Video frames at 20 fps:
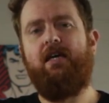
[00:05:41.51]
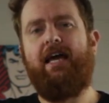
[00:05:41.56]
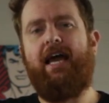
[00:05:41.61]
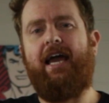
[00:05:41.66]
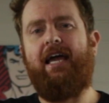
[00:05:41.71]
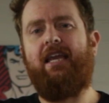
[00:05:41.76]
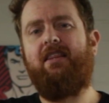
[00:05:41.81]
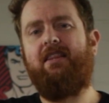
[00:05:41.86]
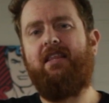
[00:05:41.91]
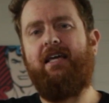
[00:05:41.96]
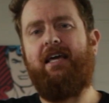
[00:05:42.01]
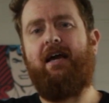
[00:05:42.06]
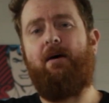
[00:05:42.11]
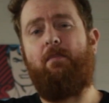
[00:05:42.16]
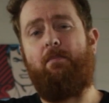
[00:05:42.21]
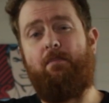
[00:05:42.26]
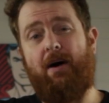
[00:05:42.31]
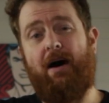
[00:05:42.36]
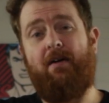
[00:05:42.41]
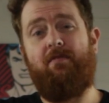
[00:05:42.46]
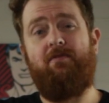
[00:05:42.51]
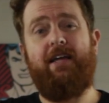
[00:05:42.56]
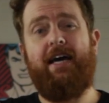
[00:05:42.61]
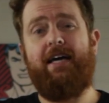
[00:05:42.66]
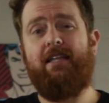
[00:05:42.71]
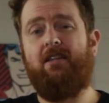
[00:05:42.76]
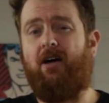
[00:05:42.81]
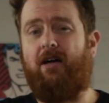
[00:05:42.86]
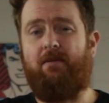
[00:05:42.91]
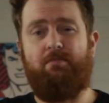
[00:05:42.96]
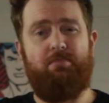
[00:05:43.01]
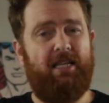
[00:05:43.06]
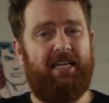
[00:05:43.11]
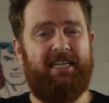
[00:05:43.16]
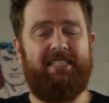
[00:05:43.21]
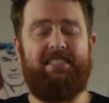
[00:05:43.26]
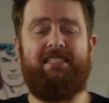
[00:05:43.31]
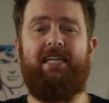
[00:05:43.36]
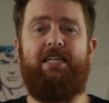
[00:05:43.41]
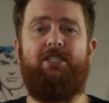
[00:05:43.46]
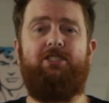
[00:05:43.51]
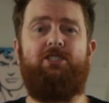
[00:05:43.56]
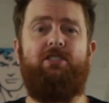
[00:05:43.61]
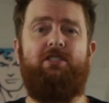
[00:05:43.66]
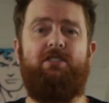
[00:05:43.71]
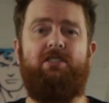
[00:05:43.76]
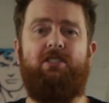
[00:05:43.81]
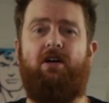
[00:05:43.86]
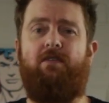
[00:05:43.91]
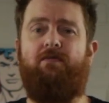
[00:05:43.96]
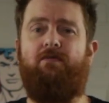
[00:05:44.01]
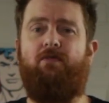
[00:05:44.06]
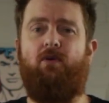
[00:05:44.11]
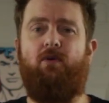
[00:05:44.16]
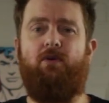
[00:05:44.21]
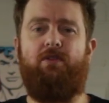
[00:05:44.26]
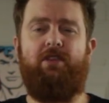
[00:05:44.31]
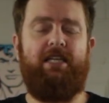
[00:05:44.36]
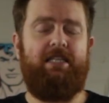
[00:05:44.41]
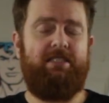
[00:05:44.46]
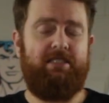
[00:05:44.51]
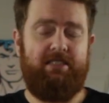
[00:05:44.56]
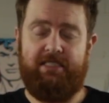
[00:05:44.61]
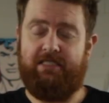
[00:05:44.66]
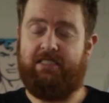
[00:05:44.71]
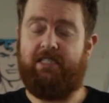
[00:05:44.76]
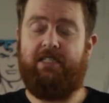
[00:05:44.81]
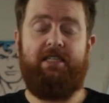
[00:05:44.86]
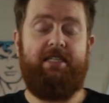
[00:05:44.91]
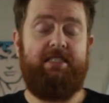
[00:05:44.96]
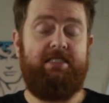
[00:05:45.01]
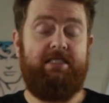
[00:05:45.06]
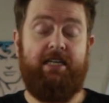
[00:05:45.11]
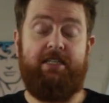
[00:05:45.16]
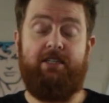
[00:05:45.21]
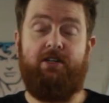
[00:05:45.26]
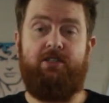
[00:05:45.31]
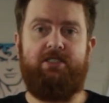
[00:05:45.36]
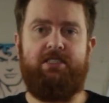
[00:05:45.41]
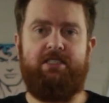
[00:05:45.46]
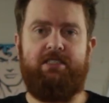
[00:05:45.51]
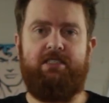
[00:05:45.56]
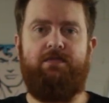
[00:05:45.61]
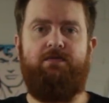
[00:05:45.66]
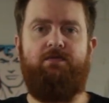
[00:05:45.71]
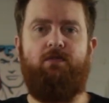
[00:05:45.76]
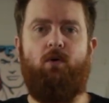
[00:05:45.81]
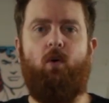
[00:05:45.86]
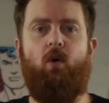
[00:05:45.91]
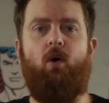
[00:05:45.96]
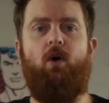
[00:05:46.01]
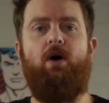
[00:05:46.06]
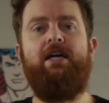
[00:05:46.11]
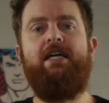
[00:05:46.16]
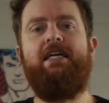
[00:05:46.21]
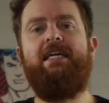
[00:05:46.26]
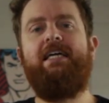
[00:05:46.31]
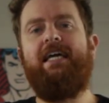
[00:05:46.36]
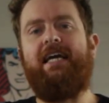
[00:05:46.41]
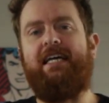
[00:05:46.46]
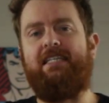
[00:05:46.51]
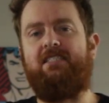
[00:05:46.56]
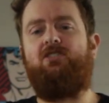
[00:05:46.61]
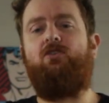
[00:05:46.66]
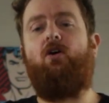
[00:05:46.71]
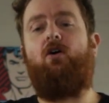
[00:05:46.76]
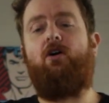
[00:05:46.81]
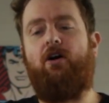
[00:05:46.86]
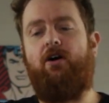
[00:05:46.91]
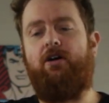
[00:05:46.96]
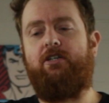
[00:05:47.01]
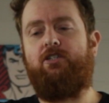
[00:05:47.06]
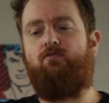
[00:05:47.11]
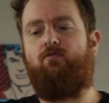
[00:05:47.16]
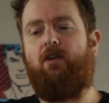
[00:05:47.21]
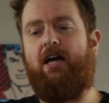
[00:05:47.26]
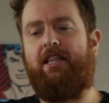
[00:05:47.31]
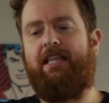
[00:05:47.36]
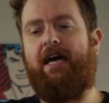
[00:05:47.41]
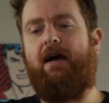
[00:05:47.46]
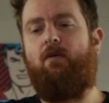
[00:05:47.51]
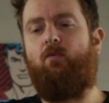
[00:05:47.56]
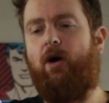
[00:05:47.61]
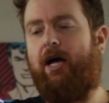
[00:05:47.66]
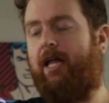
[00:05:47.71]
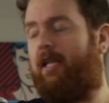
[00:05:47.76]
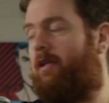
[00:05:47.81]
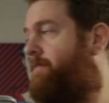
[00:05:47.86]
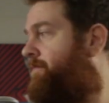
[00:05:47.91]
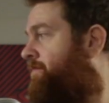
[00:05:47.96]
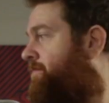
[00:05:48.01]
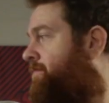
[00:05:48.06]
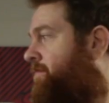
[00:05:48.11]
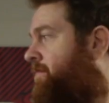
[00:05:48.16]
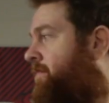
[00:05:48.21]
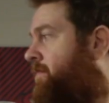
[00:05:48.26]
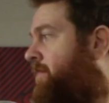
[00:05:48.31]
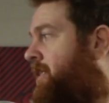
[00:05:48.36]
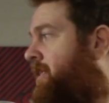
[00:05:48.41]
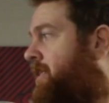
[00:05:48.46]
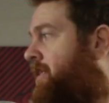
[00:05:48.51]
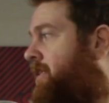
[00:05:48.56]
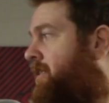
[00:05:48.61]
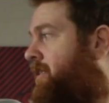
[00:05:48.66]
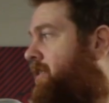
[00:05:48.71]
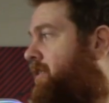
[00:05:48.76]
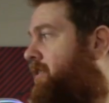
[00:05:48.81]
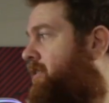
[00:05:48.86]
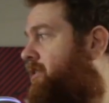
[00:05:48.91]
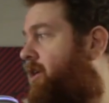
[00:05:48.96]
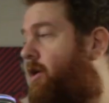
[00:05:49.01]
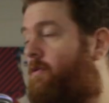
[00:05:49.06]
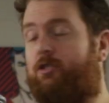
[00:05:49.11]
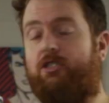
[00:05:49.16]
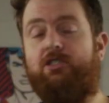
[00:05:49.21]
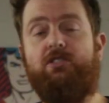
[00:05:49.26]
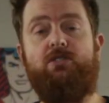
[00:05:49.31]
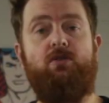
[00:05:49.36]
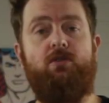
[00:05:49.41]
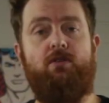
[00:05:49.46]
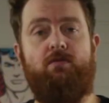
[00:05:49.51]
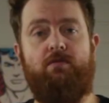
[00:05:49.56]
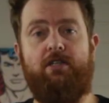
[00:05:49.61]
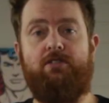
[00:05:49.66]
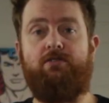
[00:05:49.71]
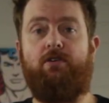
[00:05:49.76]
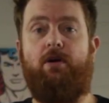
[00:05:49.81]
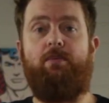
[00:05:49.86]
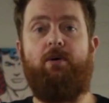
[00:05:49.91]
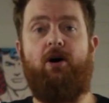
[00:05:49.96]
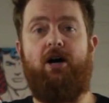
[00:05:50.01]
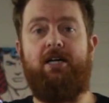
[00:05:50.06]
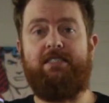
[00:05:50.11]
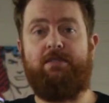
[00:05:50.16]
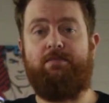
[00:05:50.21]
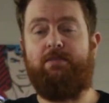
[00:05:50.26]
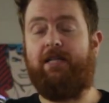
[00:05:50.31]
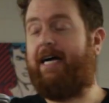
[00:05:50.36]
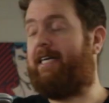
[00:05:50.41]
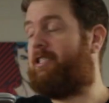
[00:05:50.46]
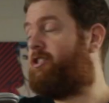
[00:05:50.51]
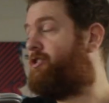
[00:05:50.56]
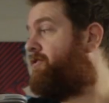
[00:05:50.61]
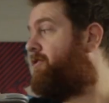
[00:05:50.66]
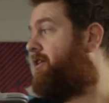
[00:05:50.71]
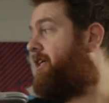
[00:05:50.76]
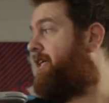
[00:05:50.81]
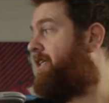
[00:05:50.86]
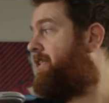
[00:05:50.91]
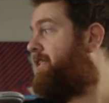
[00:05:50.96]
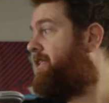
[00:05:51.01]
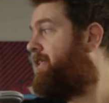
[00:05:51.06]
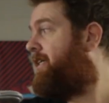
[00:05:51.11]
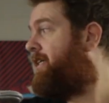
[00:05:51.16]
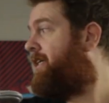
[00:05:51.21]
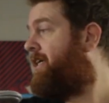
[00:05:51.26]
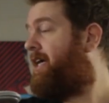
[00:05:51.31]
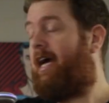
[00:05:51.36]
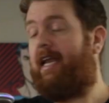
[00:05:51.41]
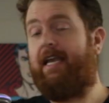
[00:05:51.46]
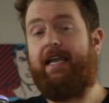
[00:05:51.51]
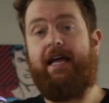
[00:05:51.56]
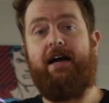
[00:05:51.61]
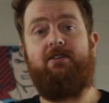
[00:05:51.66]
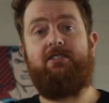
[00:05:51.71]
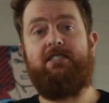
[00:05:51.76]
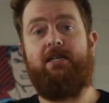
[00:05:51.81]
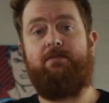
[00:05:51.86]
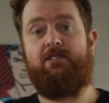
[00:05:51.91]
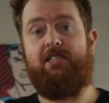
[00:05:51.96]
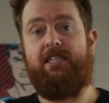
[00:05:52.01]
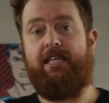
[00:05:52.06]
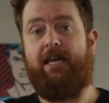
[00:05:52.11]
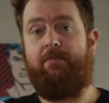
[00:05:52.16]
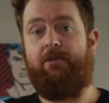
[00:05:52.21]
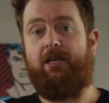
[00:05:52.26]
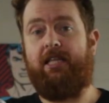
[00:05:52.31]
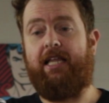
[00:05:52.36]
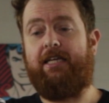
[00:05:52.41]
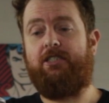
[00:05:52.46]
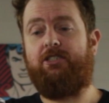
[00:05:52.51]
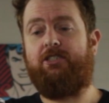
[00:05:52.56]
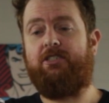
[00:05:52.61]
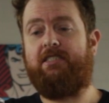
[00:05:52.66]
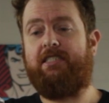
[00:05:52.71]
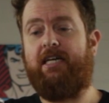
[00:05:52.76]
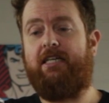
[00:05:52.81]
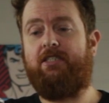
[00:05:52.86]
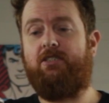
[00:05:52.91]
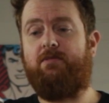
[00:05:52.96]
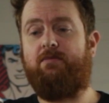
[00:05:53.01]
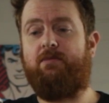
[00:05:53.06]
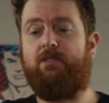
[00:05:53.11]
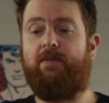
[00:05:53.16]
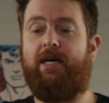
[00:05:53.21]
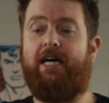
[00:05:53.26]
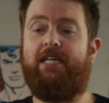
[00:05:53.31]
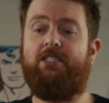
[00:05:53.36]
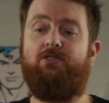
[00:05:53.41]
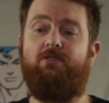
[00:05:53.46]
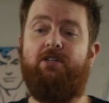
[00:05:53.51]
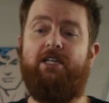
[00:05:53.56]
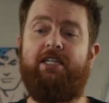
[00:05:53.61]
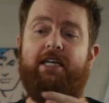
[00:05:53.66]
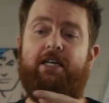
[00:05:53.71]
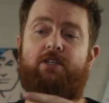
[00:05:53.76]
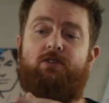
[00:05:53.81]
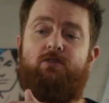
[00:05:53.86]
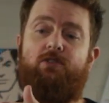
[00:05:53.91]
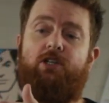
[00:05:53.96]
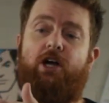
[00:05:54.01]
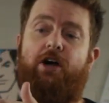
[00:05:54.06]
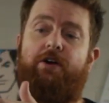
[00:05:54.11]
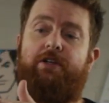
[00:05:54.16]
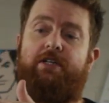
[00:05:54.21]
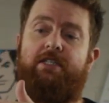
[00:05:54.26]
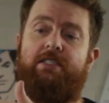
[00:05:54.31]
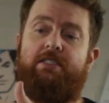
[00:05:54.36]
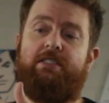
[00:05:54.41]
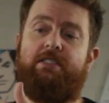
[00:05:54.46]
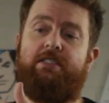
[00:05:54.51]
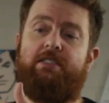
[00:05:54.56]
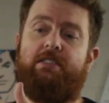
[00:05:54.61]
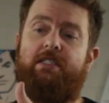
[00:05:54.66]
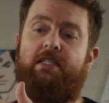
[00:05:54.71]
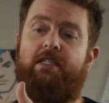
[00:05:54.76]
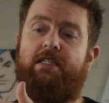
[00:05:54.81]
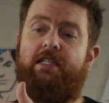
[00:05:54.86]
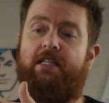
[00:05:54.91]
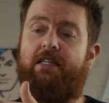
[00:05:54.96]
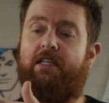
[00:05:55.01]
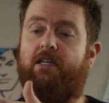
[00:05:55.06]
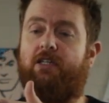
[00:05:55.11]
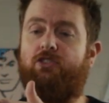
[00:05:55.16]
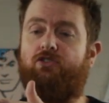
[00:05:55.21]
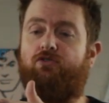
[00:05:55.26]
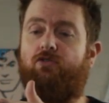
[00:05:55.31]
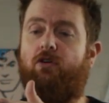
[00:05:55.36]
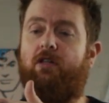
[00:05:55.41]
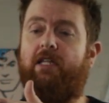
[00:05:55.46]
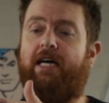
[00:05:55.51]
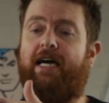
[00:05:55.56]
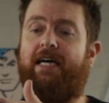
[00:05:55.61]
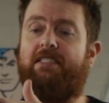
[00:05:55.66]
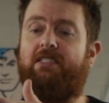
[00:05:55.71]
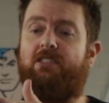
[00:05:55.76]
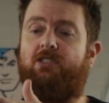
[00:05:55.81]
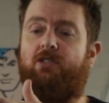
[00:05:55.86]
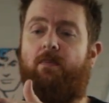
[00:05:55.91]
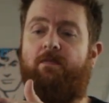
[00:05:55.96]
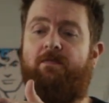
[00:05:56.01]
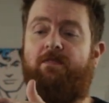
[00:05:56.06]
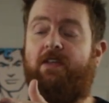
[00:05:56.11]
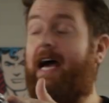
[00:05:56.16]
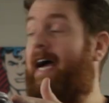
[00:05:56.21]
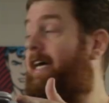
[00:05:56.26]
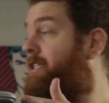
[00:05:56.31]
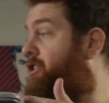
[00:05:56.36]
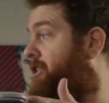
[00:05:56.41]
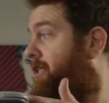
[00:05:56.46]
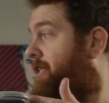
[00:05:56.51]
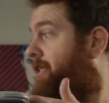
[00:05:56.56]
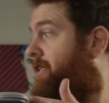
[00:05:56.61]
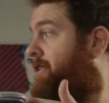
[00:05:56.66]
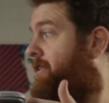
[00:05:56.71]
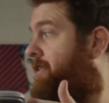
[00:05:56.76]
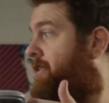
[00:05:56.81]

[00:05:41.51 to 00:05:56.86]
Anything above that, like PlayStation and so forth, Nintendo 64, it's not going to run that well. So we just saw the RetroPie splash screen, and now it's up to the emulation station splash screen, and you'll notice that the controller has stopped flashing.